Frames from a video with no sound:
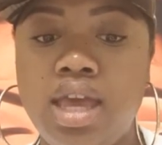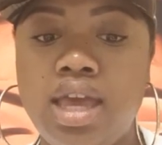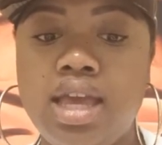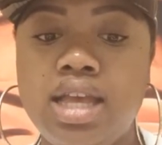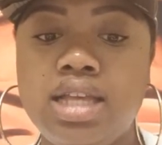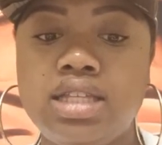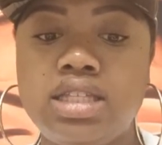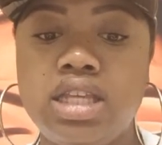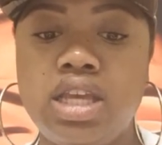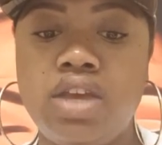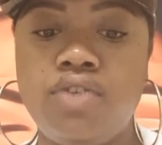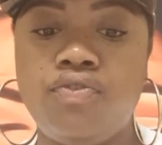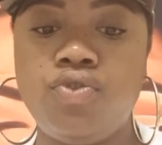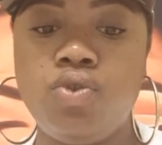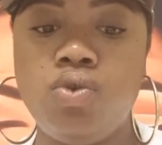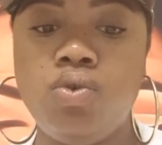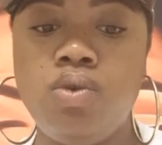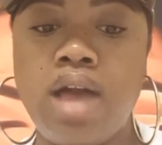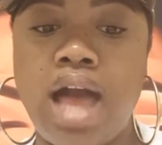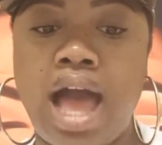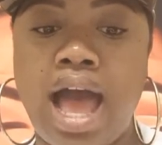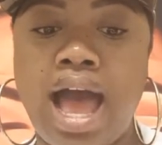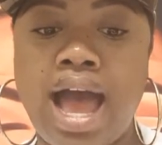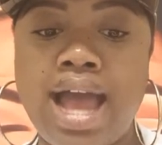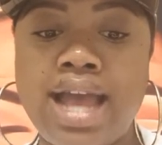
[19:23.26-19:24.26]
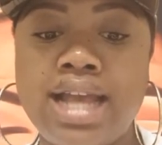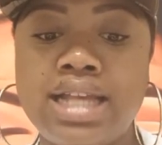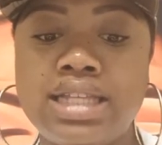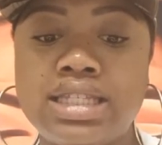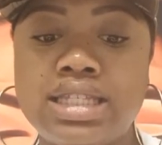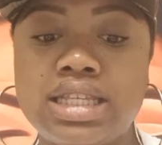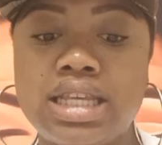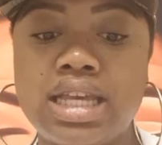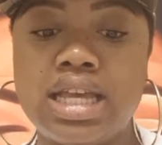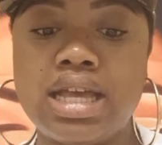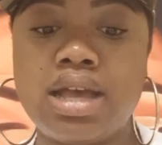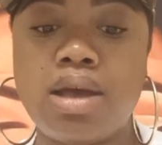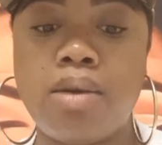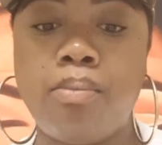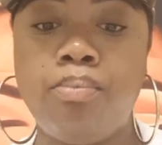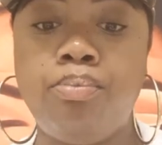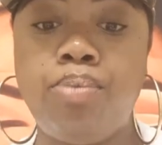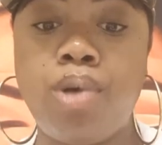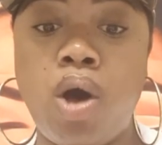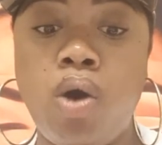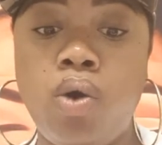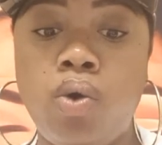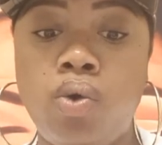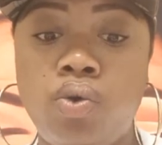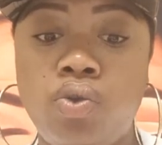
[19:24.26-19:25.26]
is if you guys
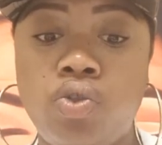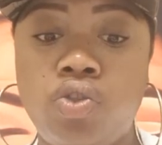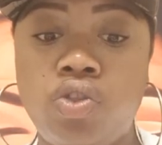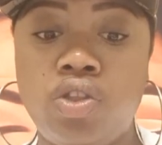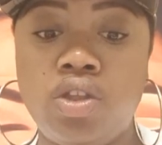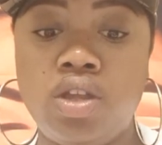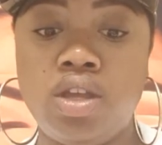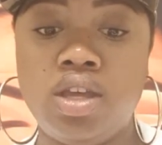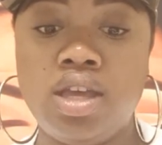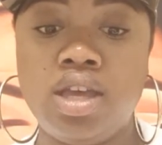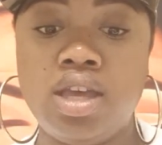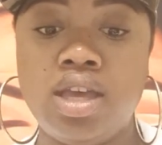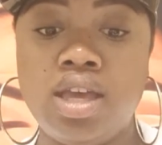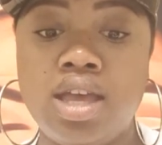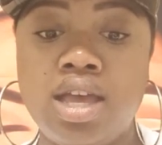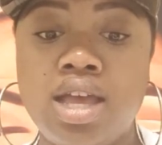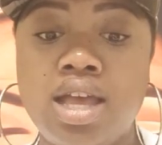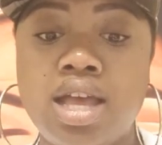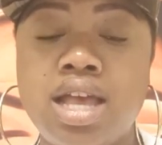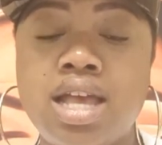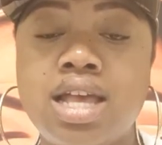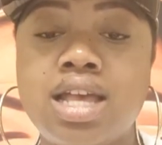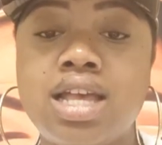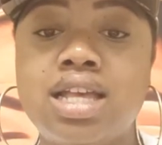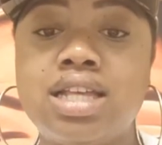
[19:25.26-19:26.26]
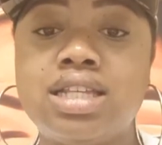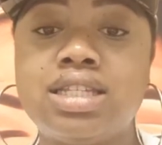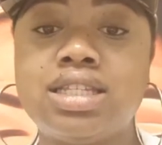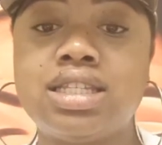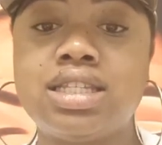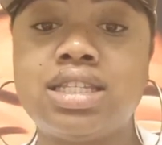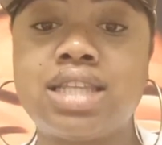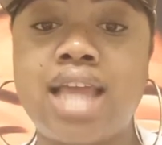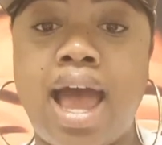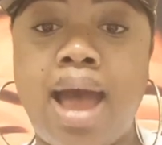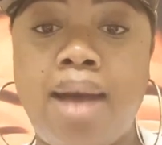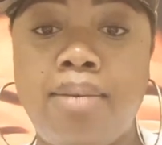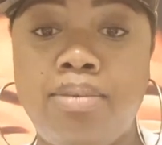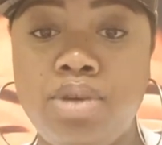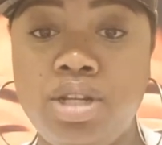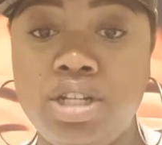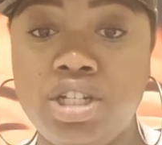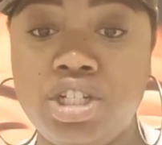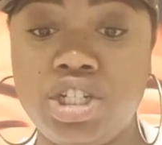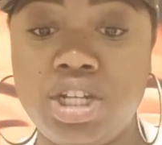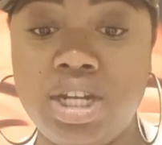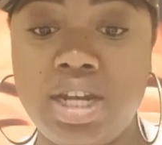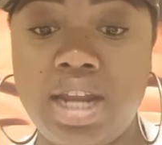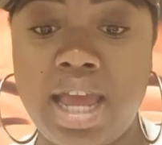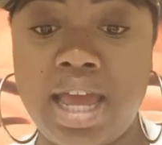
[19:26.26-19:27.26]
both stop the
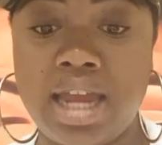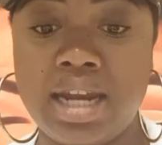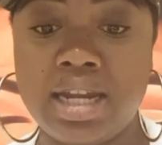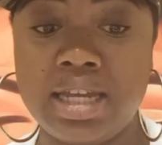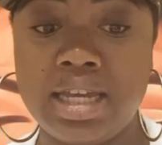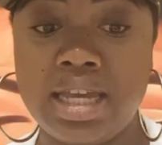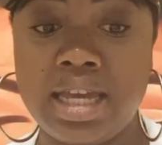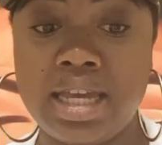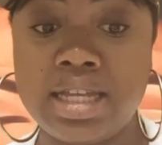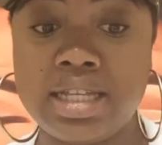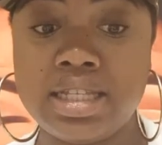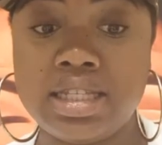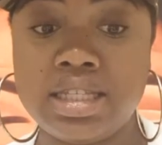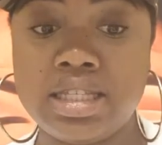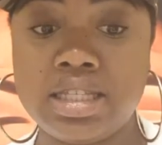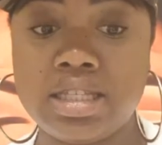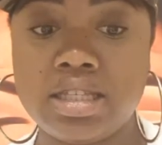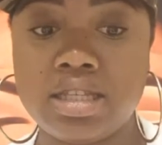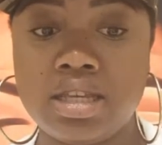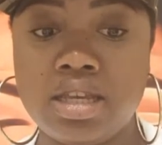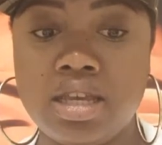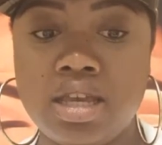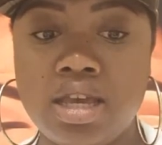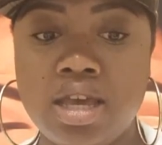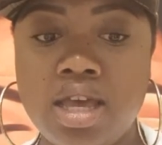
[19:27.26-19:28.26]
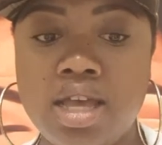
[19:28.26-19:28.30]
shenanigans.